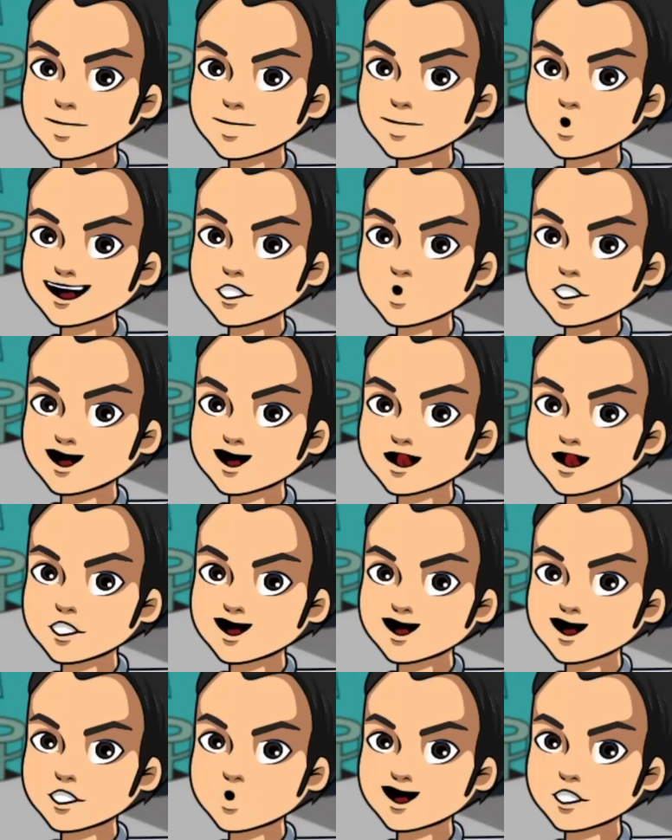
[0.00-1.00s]
When you call
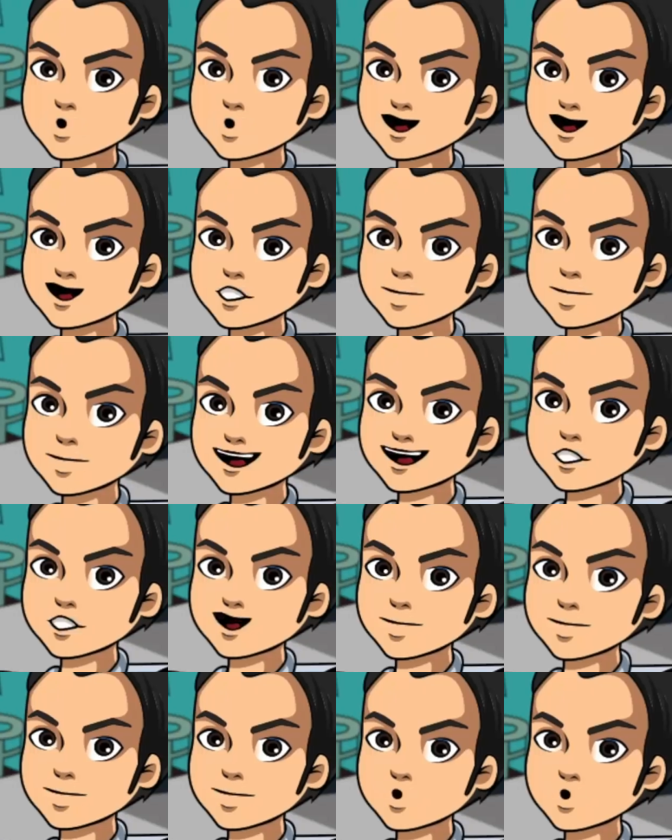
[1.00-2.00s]
nine one one, it is
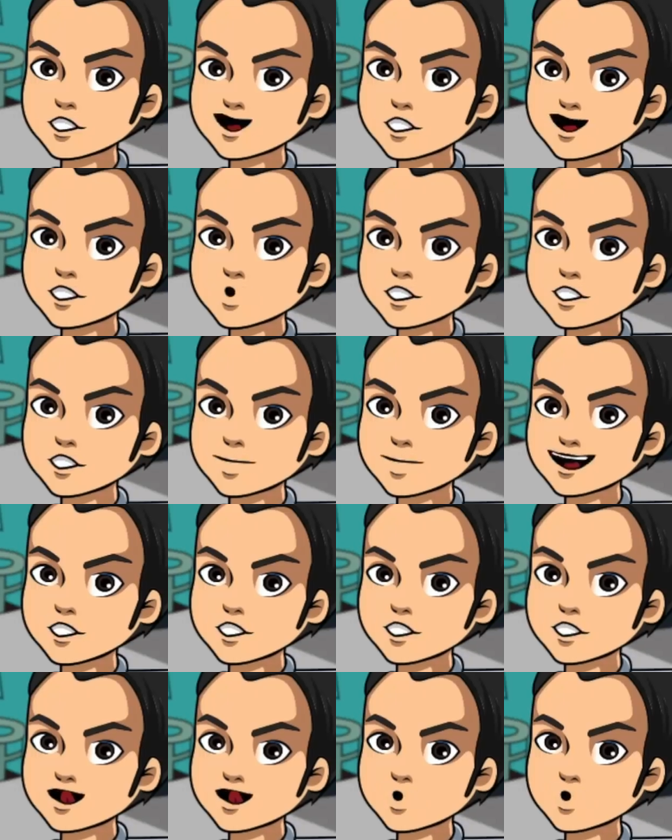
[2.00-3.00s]
important that you
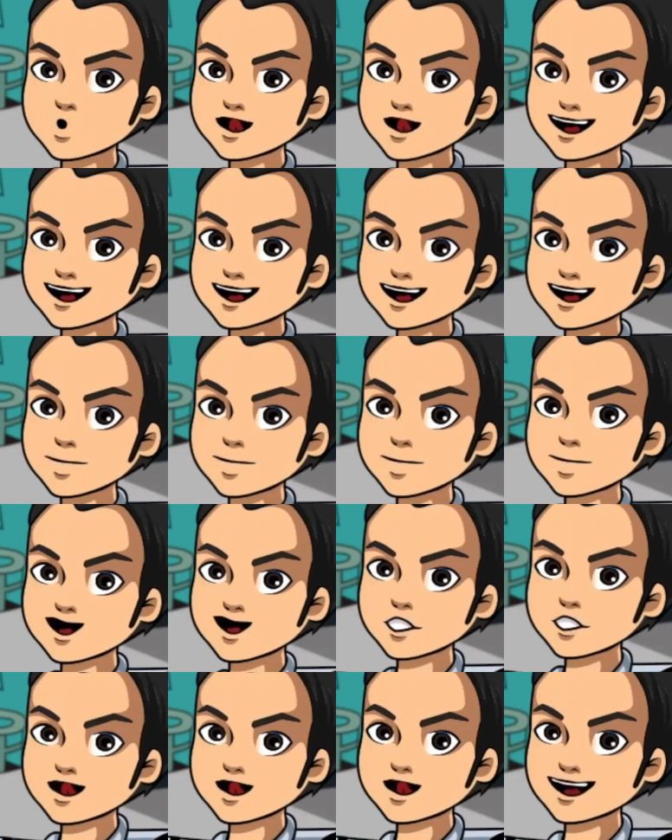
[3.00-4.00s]
speak slowly
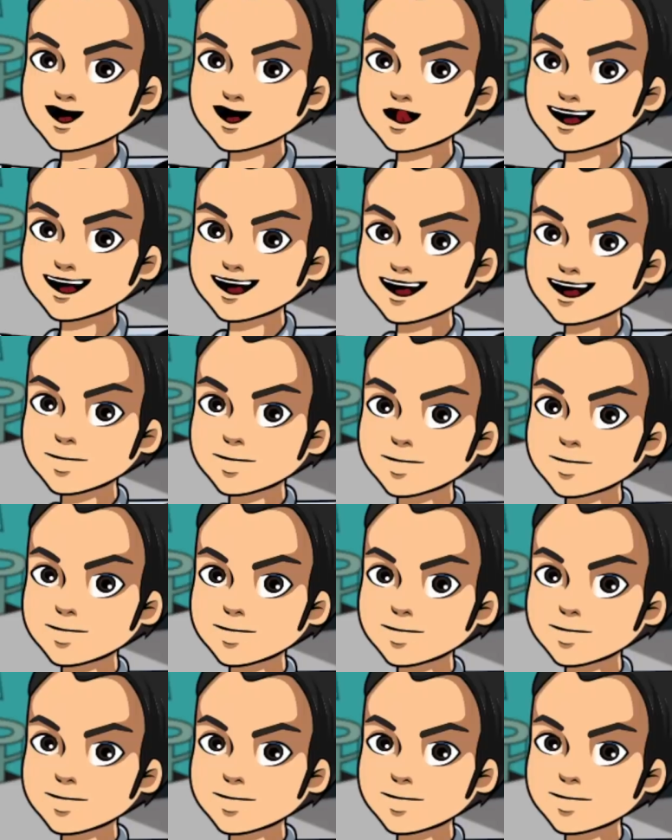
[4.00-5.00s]
and clearly.
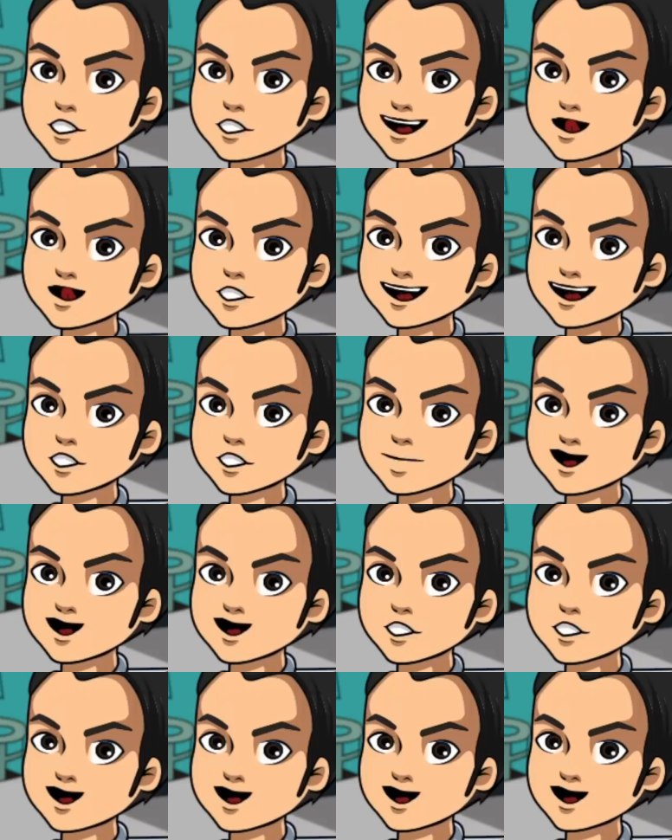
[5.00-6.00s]
Tell the
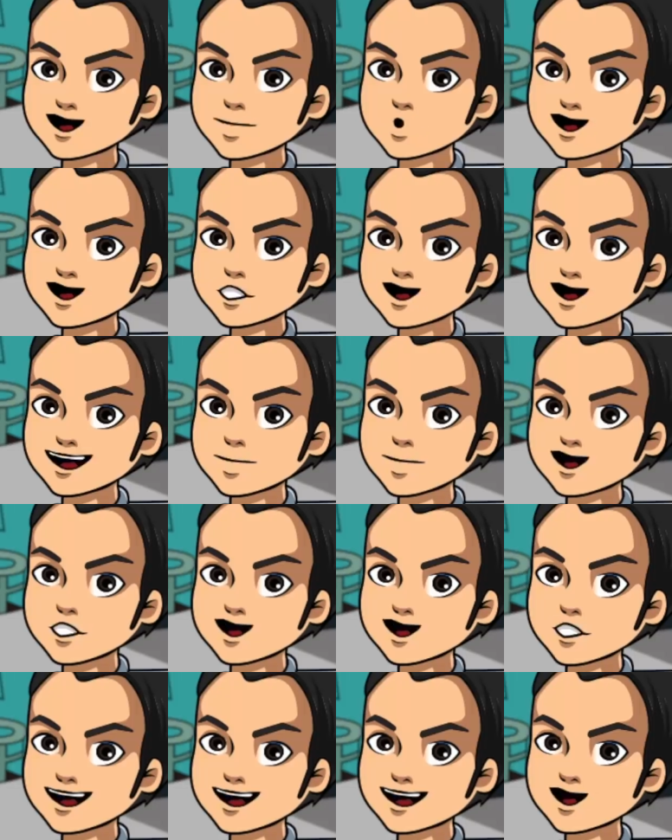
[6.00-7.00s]
dispatcher what the
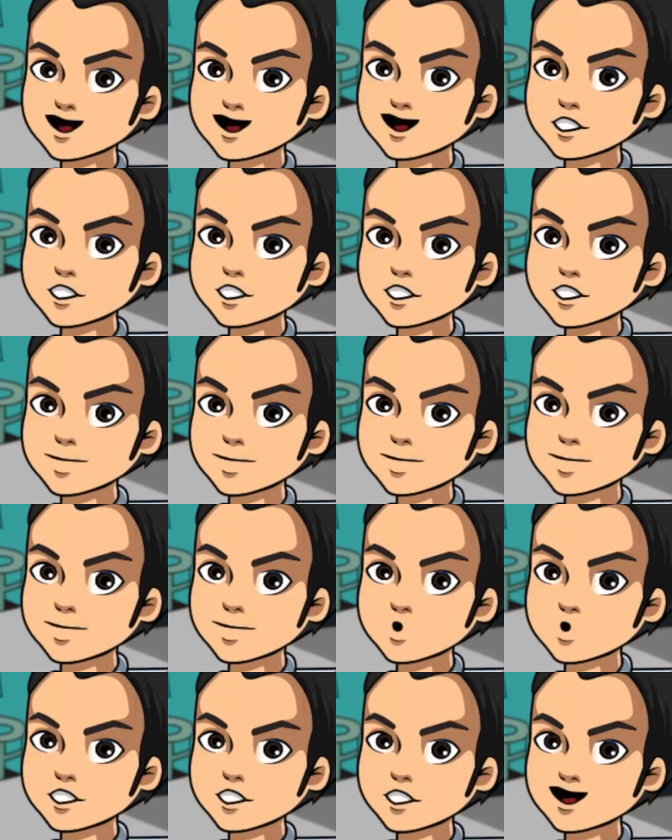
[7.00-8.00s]
emergency is,
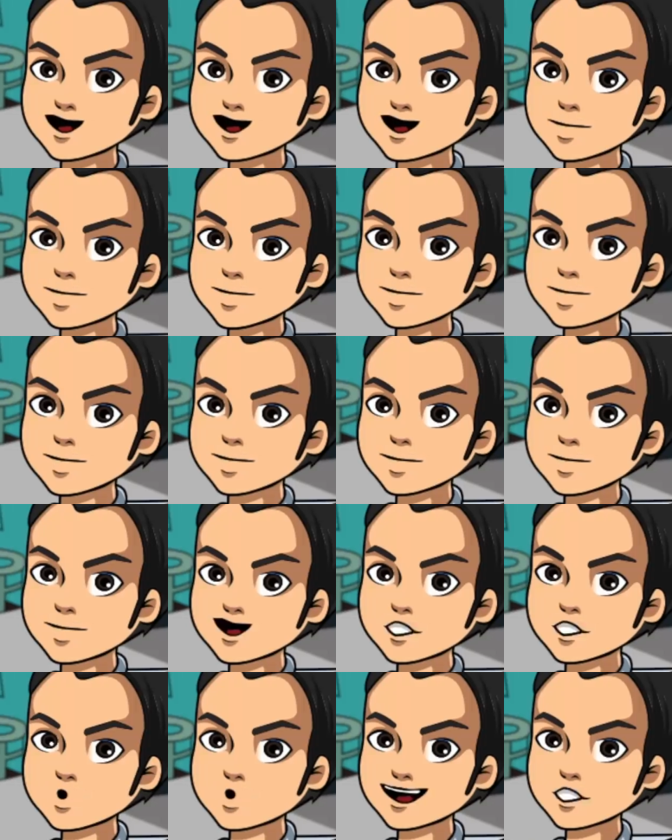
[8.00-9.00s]
your name,
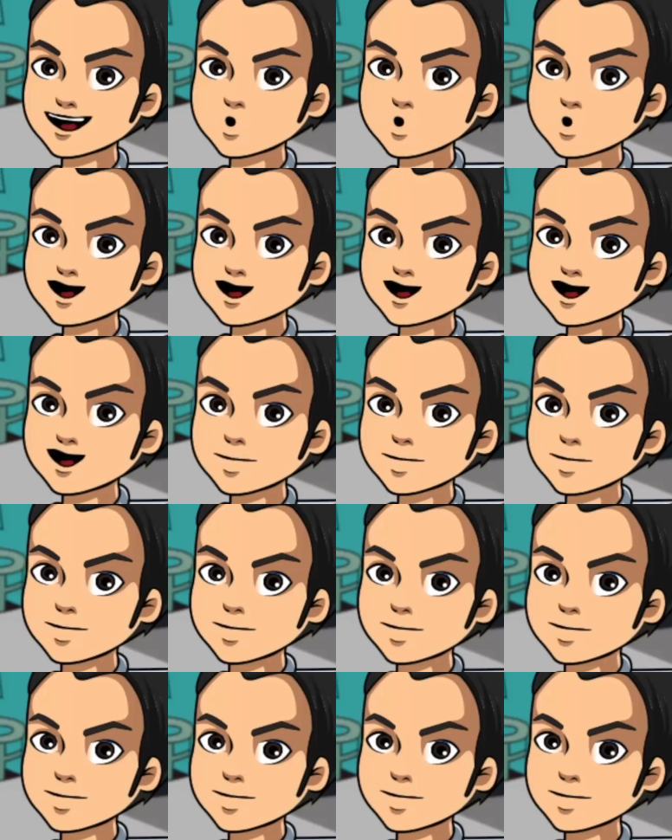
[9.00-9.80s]
and where you are.